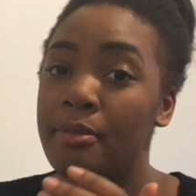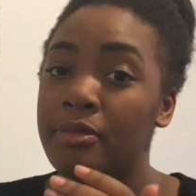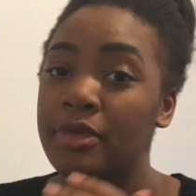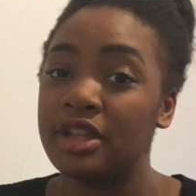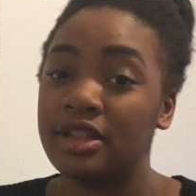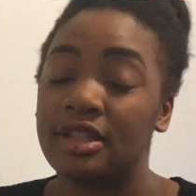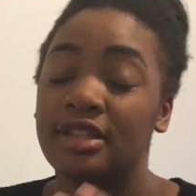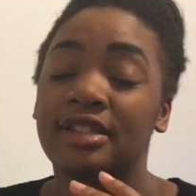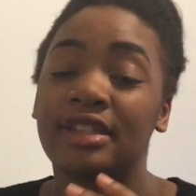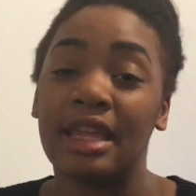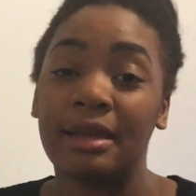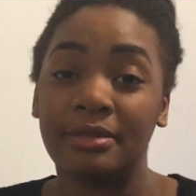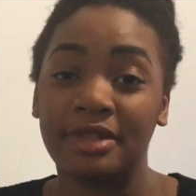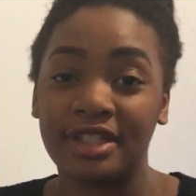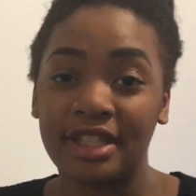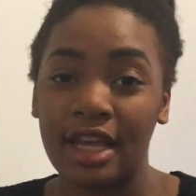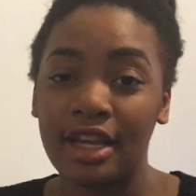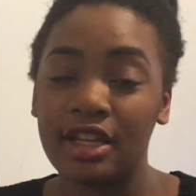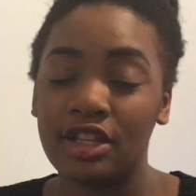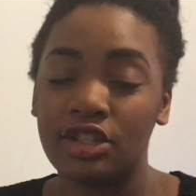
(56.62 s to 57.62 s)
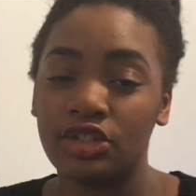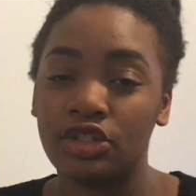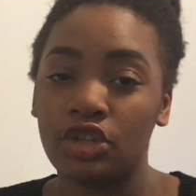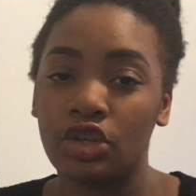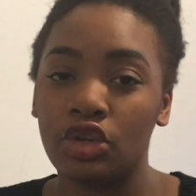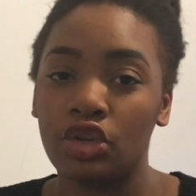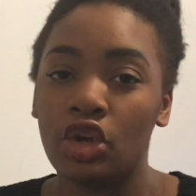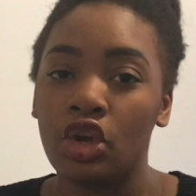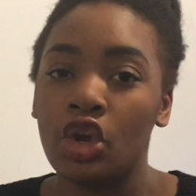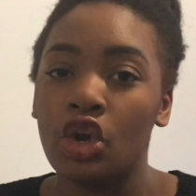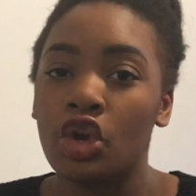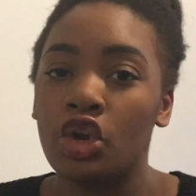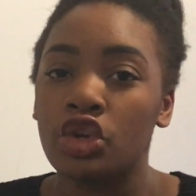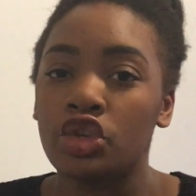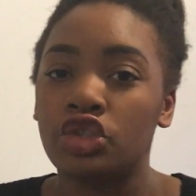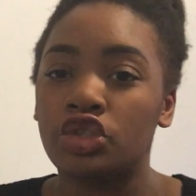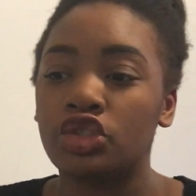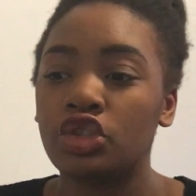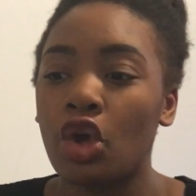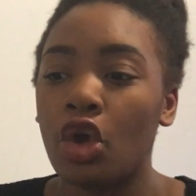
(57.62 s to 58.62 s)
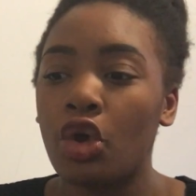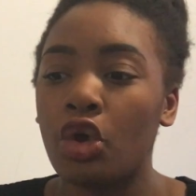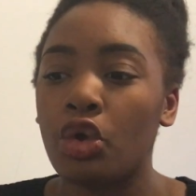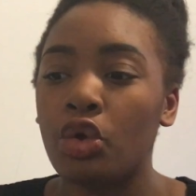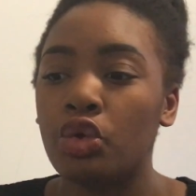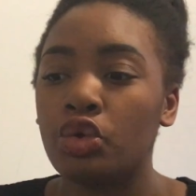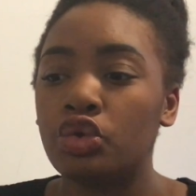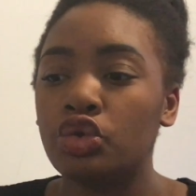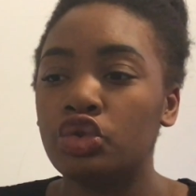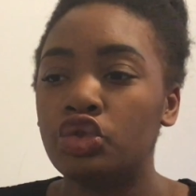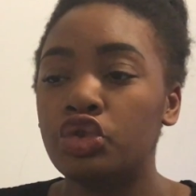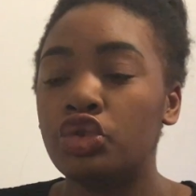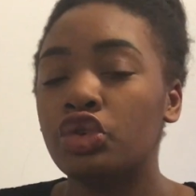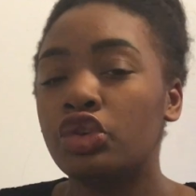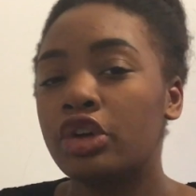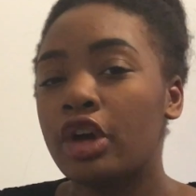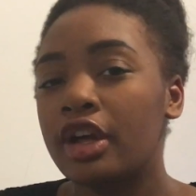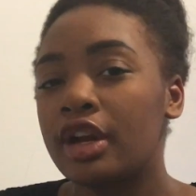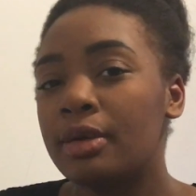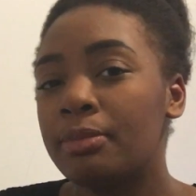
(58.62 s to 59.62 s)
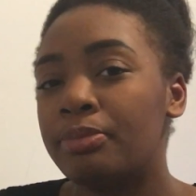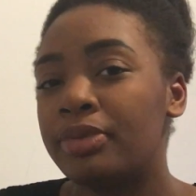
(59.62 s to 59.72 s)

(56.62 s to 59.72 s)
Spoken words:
in the same state as you. So you gotta